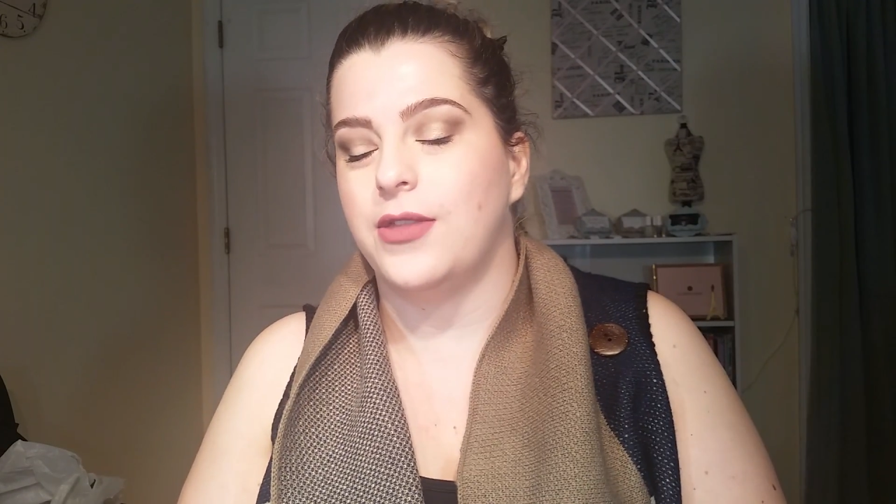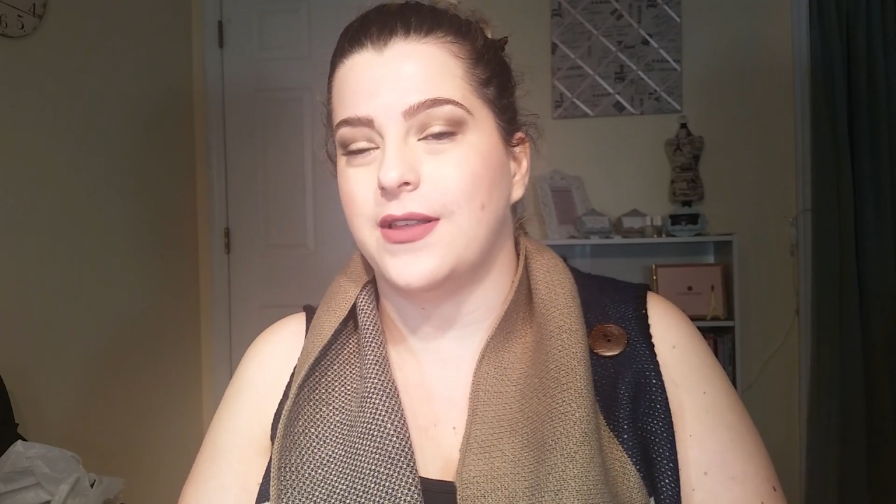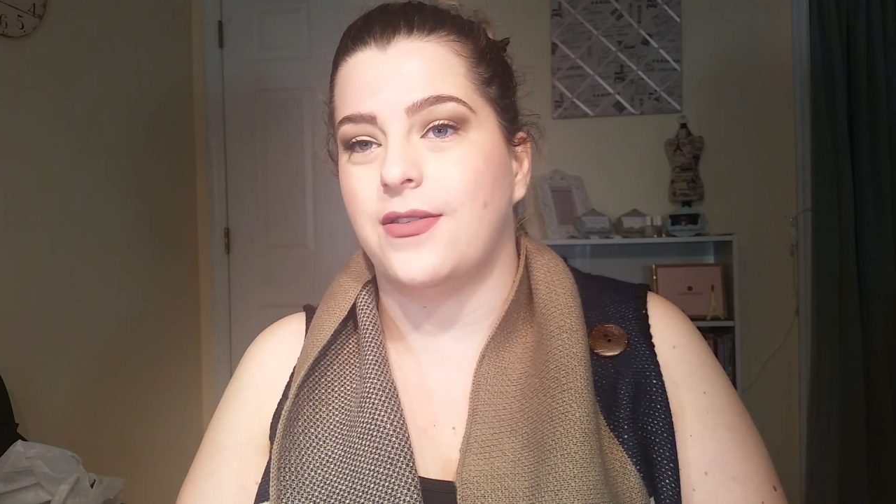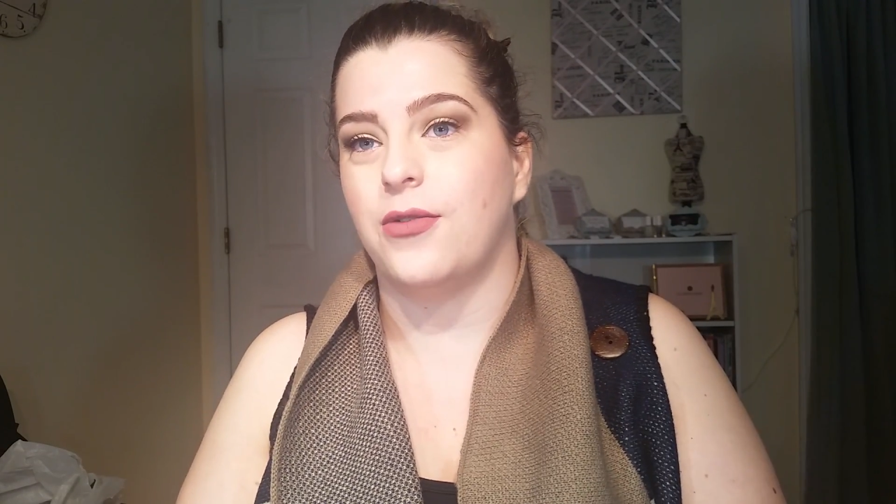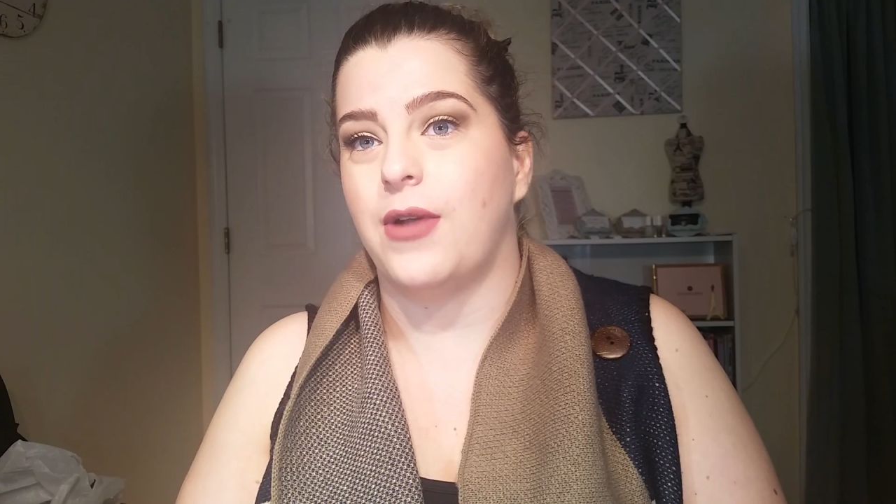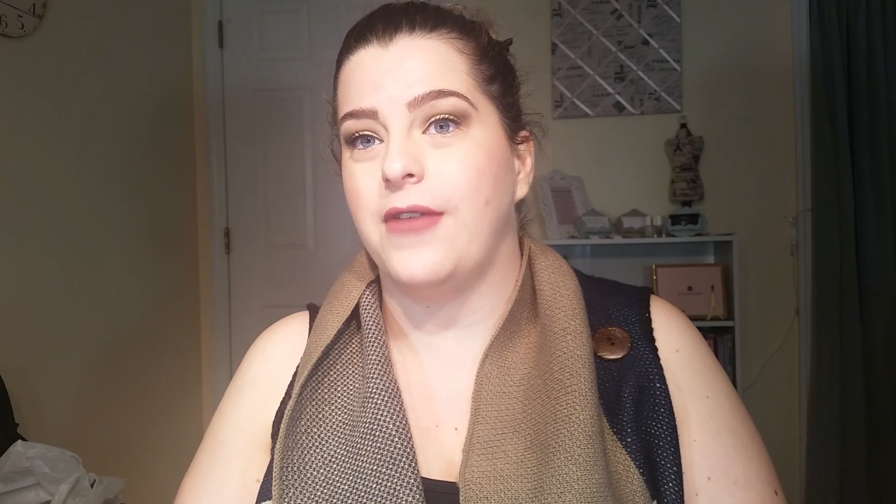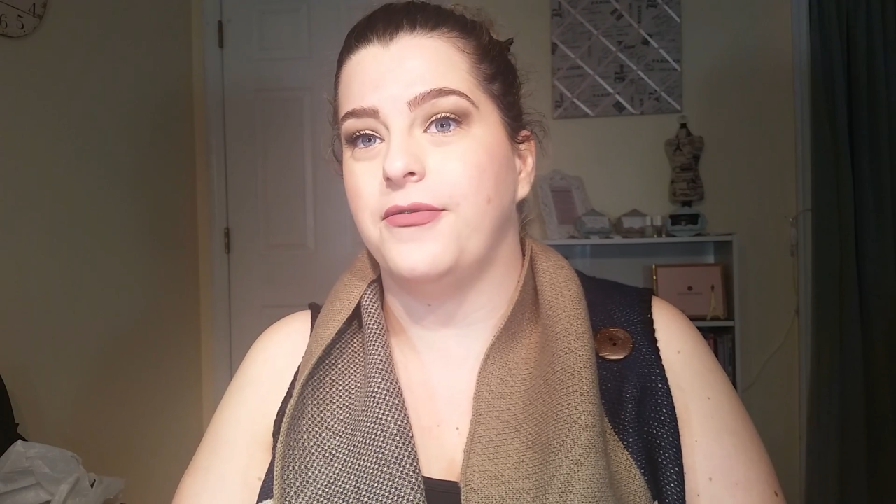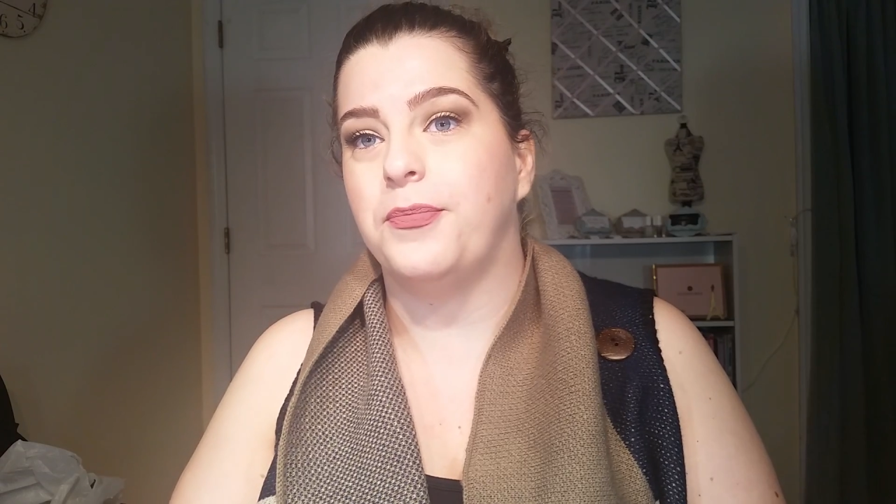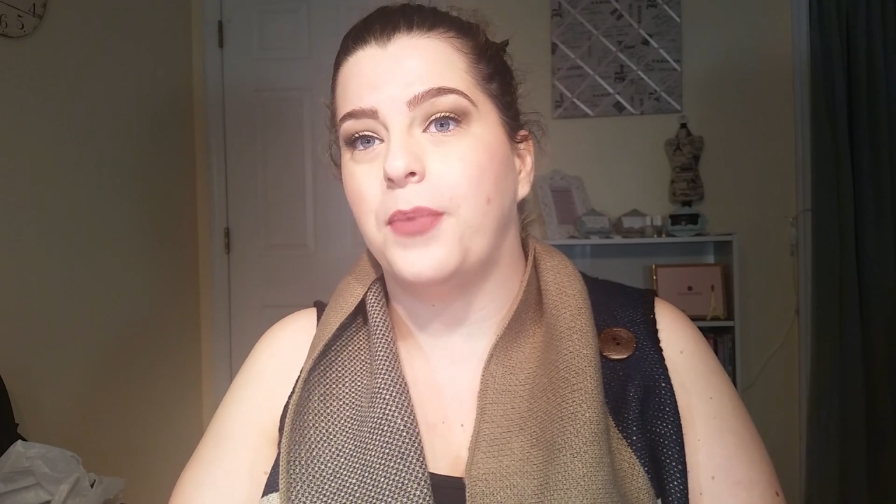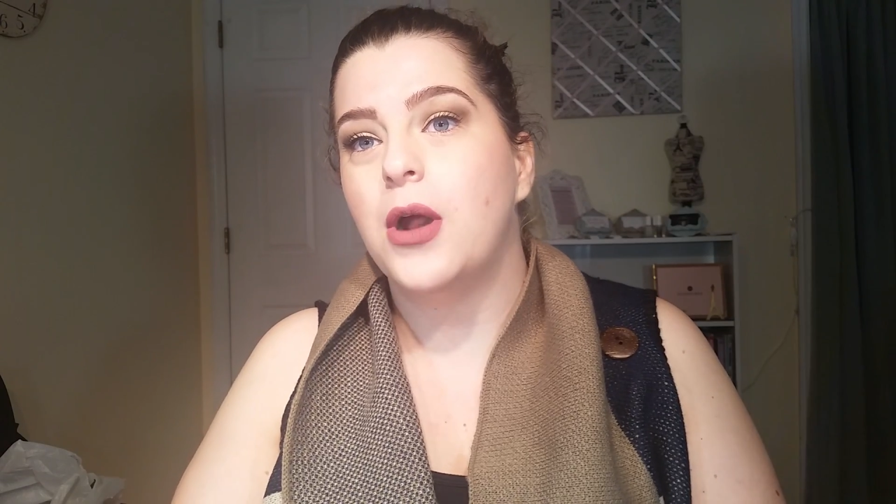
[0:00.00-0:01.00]
this
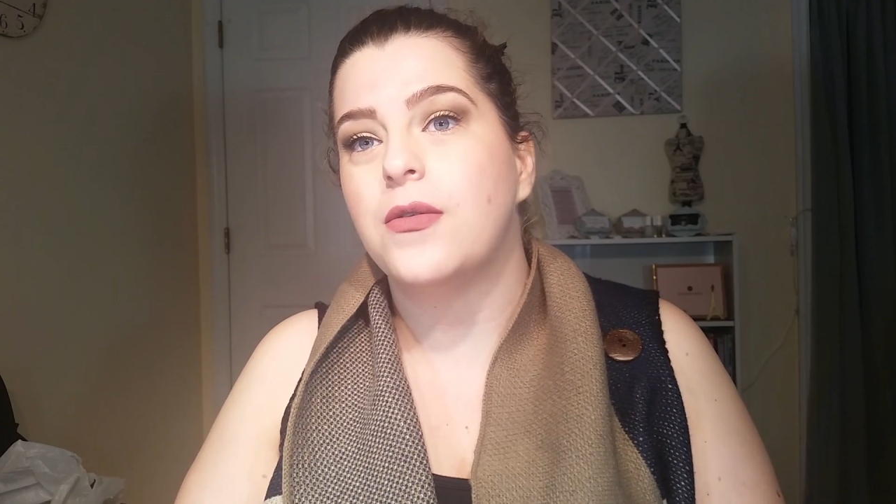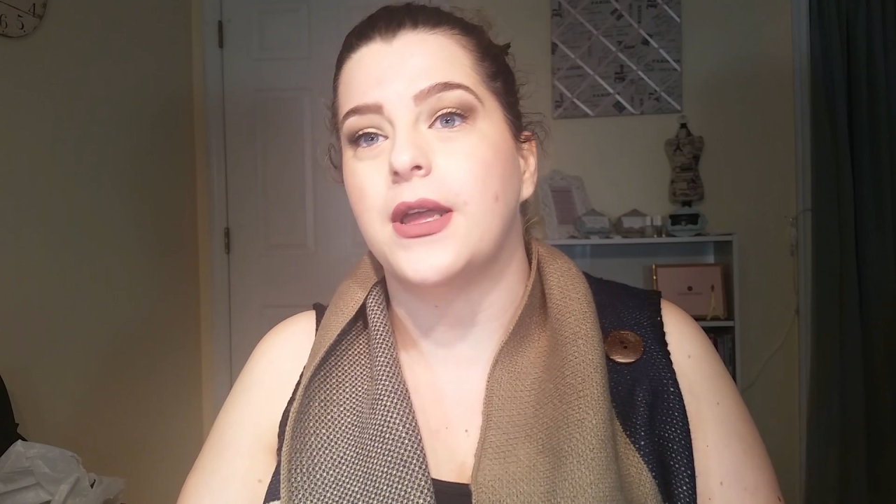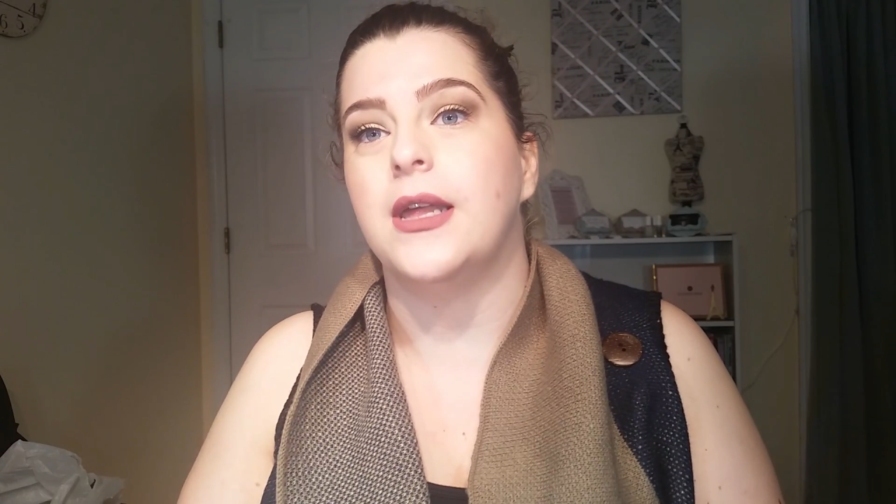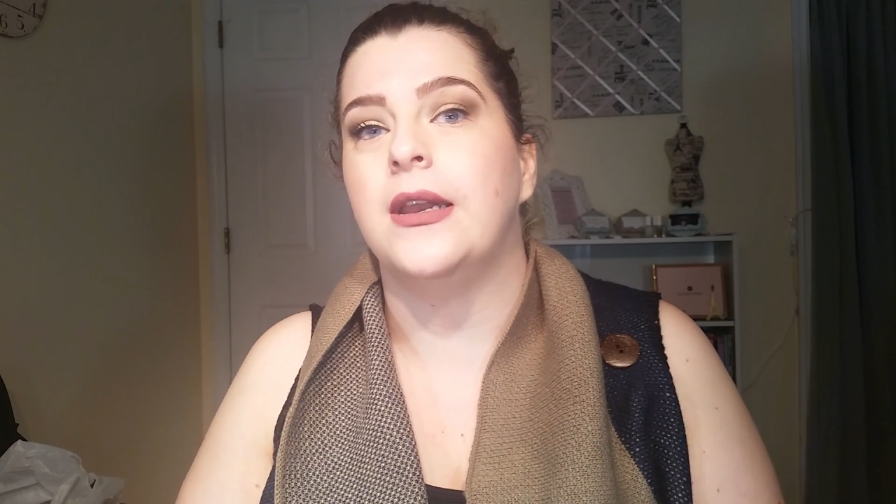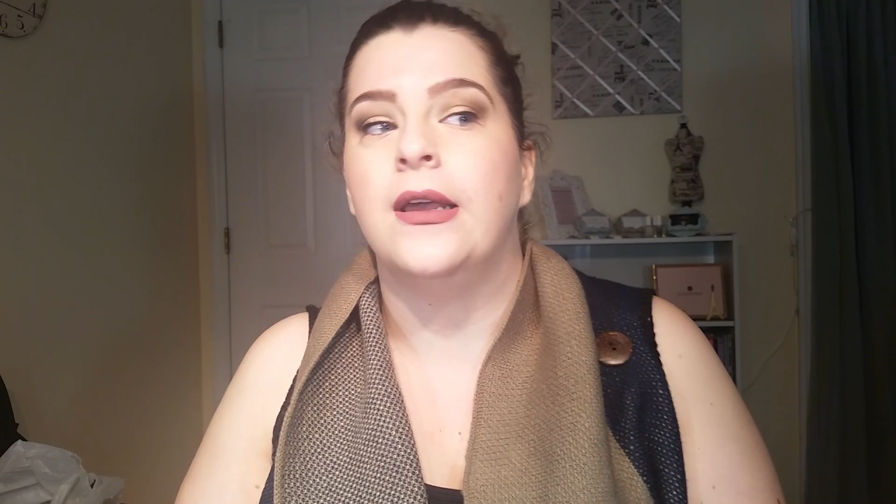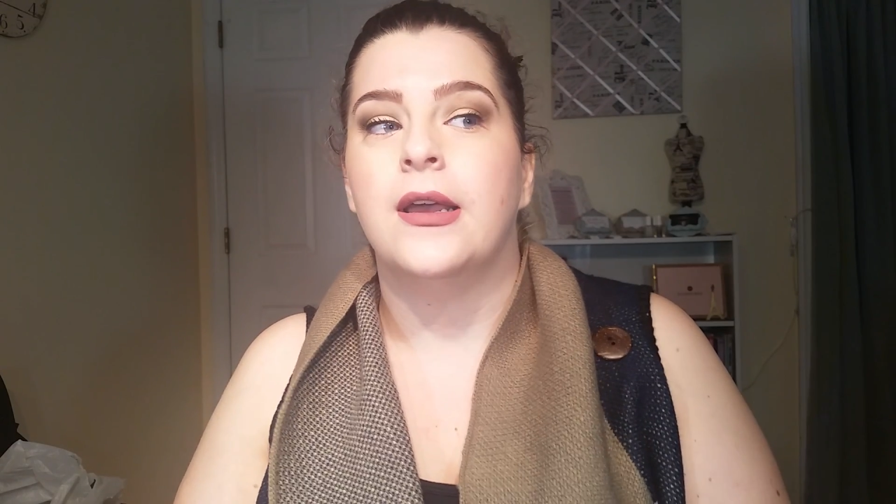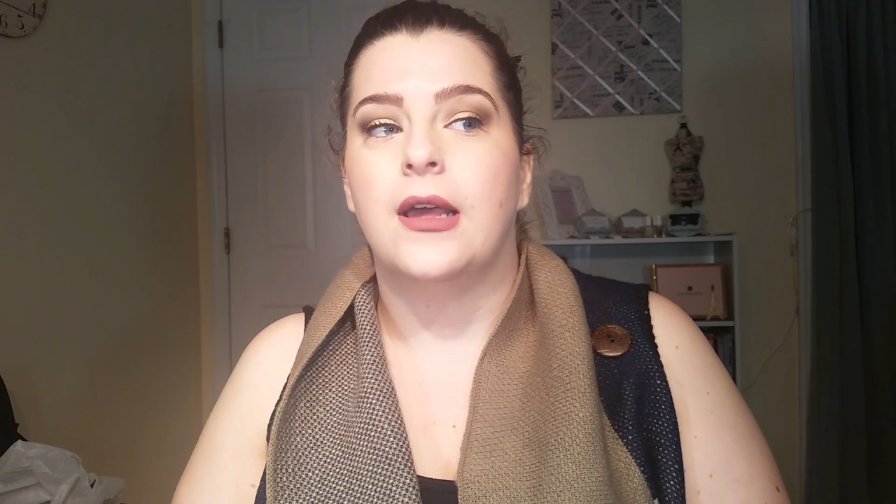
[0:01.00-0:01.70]
arrived broken.